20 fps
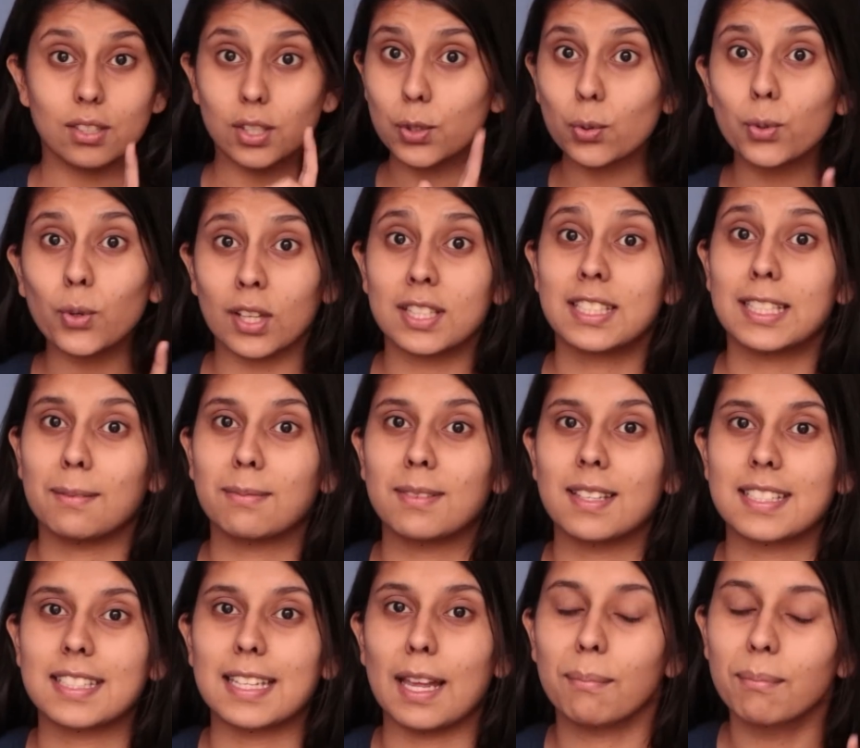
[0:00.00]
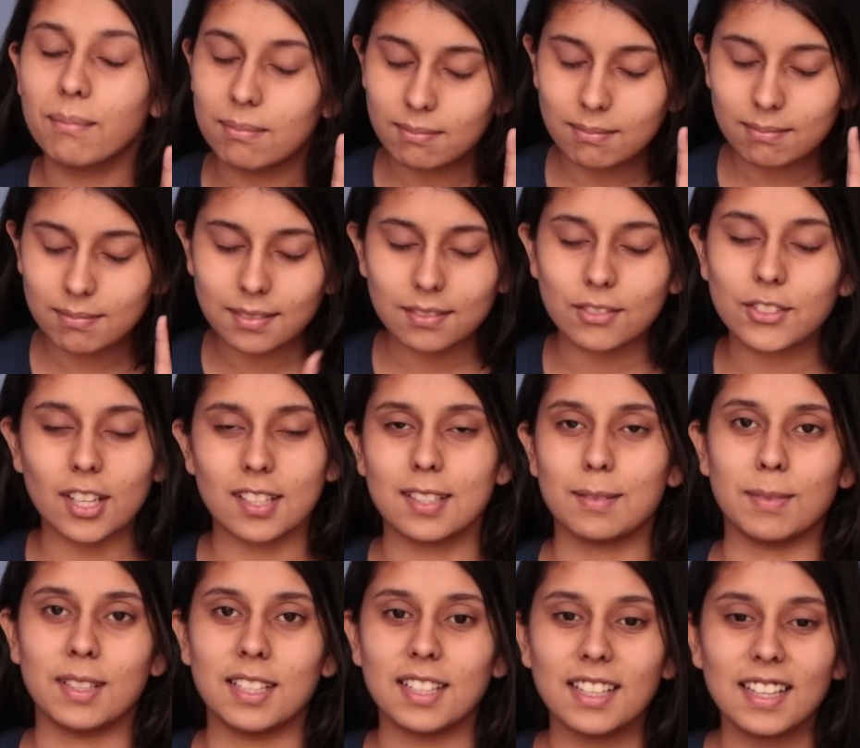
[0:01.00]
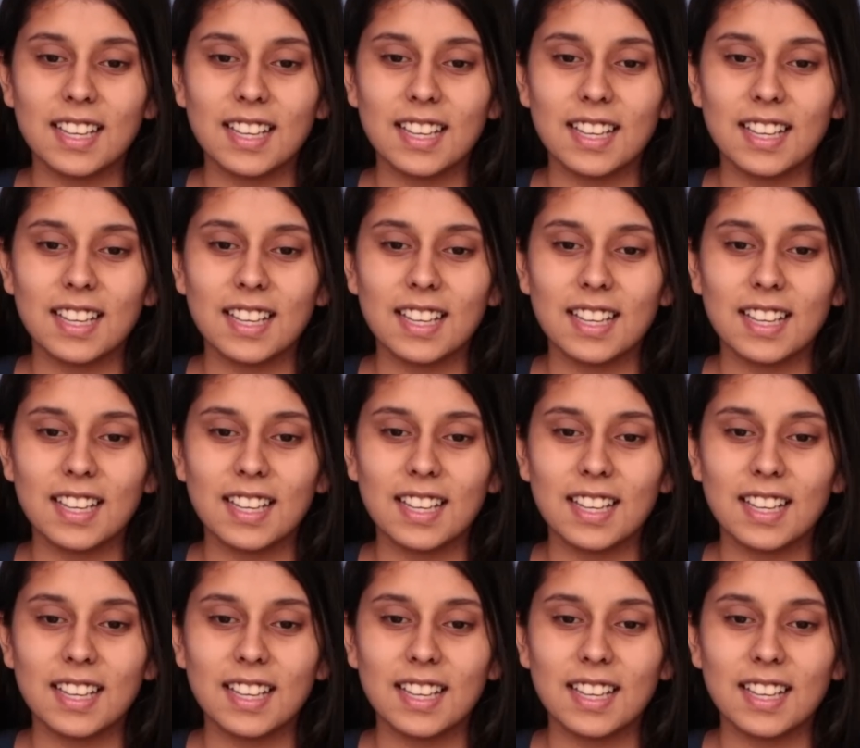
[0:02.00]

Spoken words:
do not skip this step, trust me.